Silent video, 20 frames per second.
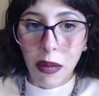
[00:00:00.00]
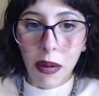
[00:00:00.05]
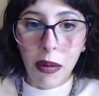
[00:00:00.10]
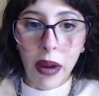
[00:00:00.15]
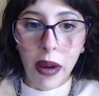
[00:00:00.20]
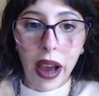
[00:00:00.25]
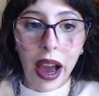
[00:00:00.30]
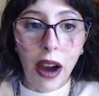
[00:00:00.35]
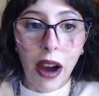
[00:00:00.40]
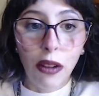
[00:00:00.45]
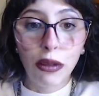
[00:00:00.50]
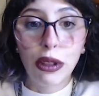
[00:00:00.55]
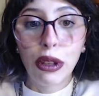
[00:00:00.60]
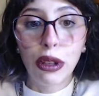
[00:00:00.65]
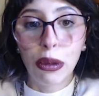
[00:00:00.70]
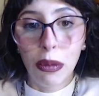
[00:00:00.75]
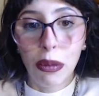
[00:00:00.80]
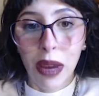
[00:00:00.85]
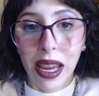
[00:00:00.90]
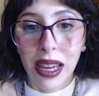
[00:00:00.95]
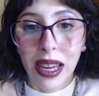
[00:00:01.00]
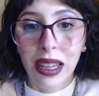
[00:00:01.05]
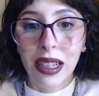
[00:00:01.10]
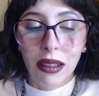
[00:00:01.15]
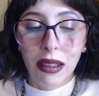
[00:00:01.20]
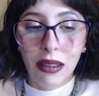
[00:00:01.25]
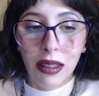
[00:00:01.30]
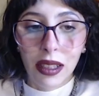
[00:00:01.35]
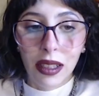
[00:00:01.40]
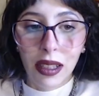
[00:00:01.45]
how to make
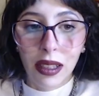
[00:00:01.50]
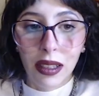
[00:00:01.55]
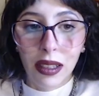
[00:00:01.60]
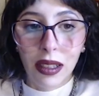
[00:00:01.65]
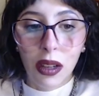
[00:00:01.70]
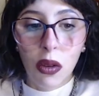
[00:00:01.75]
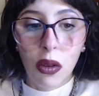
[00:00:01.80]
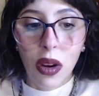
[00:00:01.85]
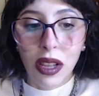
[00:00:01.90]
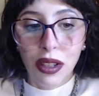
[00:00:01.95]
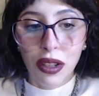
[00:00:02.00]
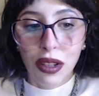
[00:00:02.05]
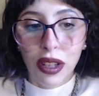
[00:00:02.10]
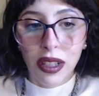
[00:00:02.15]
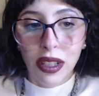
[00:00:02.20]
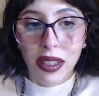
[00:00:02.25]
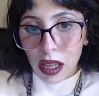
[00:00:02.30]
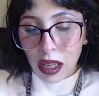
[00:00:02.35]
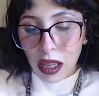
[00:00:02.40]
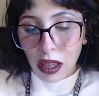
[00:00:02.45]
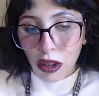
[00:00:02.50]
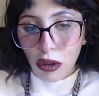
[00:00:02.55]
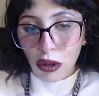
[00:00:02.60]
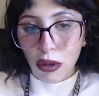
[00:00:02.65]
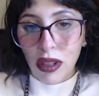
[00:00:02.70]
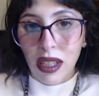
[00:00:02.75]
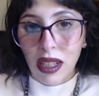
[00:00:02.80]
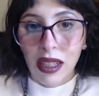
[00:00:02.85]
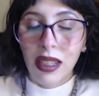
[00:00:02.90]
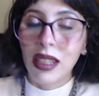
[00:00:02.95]
the questions
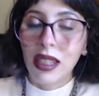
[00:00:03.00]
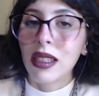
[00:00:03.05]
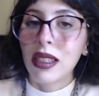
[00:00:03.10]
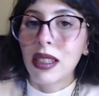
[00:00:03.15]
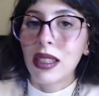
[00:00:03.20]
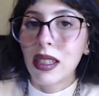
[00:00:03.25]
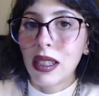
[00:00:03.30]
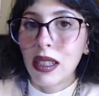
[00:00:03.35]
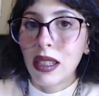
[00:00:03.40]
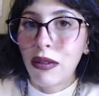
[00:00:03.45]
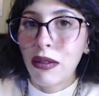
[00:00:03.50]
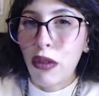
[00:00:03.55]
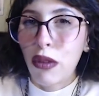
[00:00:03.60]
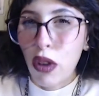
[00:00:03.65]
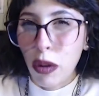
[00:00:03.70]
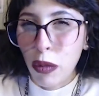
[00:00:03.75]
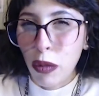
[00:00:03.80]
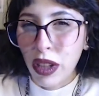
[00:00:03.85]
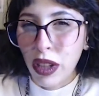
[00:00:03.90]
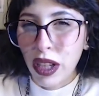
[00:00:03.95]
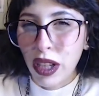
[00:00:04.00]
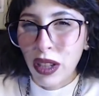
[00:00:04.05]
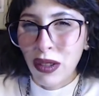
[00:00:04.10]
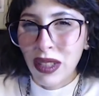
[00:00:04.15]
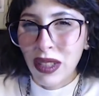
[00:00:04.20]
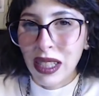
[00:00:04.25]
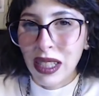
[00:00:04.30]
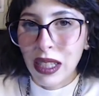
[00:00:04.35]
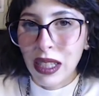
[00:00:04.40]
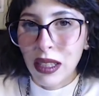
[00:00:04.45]
using this formula,
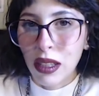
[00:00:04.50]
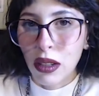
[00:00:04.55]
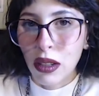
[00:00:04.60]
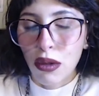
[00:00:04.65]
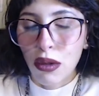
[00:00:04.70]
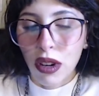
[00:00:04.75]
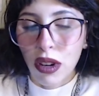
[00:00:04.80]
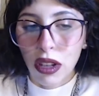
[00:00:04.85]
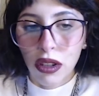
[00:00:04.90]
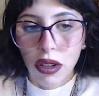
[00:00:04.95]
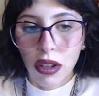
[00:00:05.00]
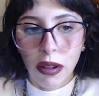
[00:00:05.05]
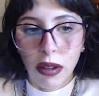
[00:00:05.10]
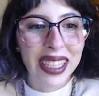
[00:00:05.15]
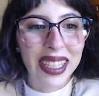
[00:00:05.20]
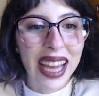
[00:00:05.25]
using this structure.